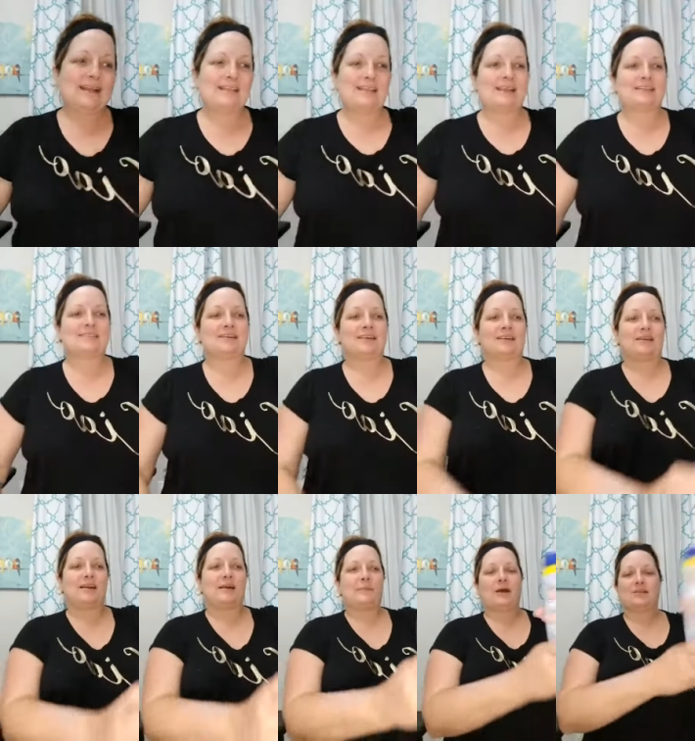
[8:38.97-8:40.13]
Like it's going to
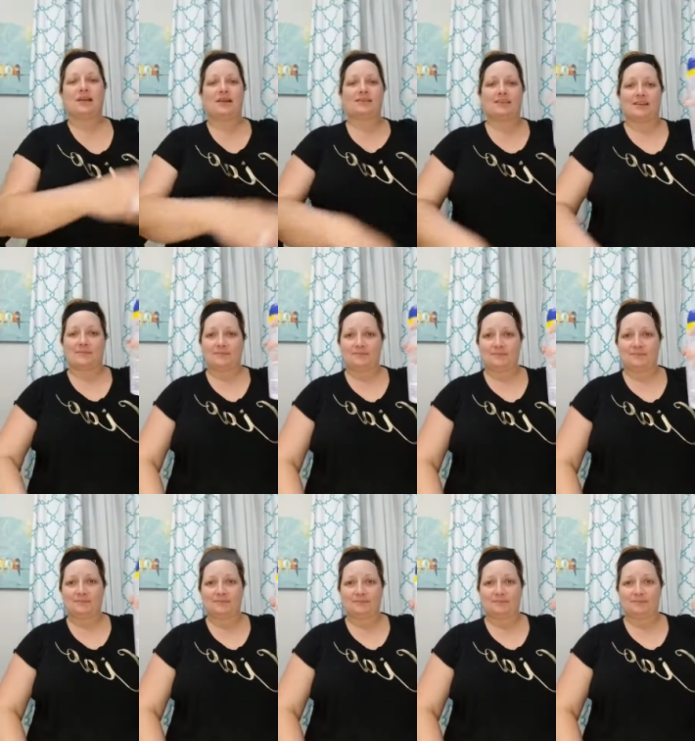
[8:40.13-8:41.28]
come out like the
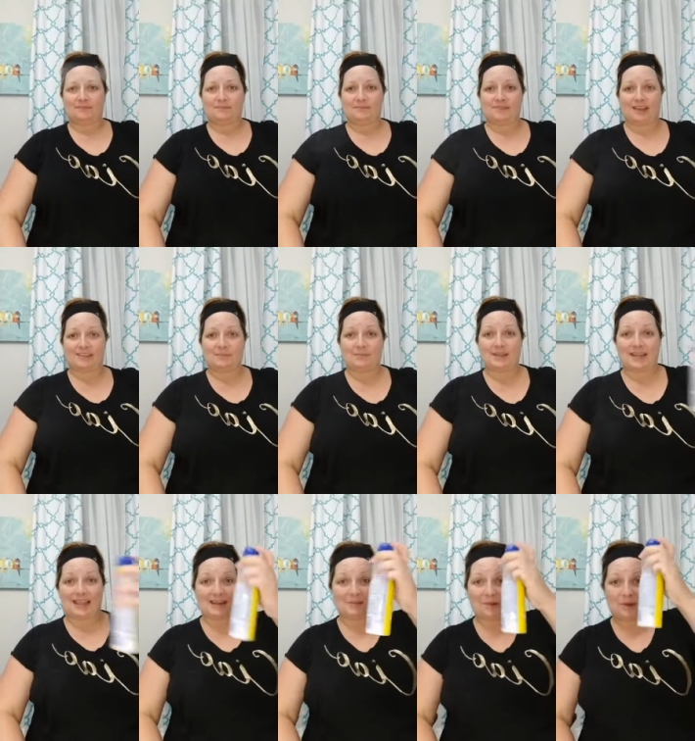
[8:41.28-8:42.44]

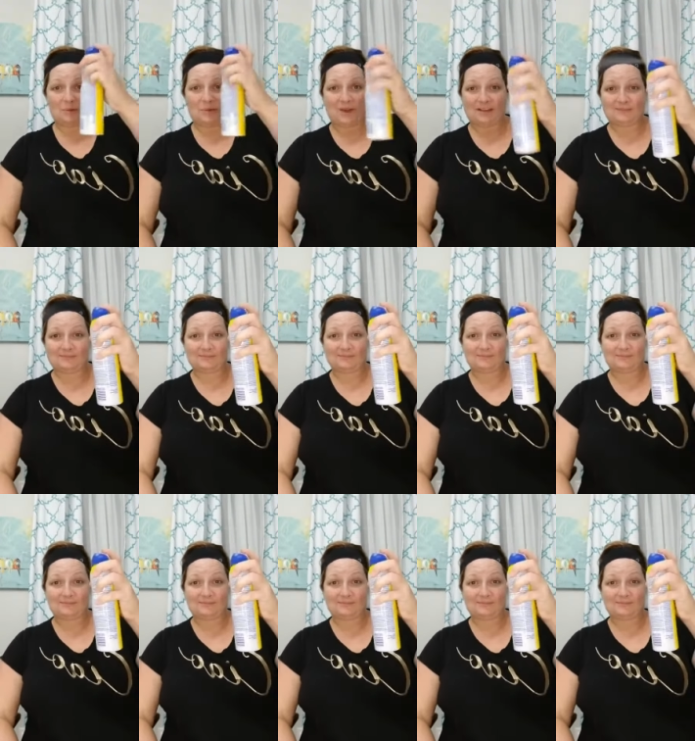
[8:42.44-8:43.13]
Banana Boat one.